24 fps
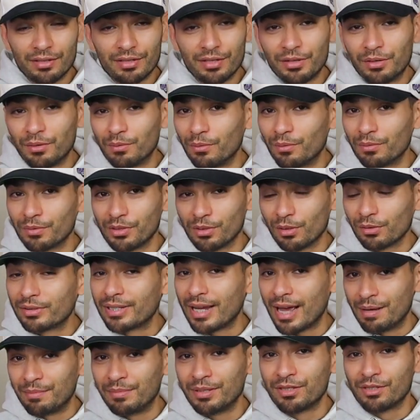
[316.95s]
You'll
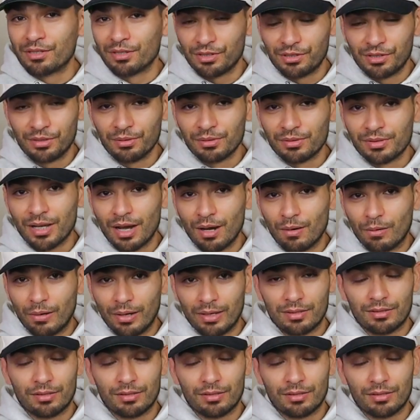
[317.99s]
damage your shoes that way.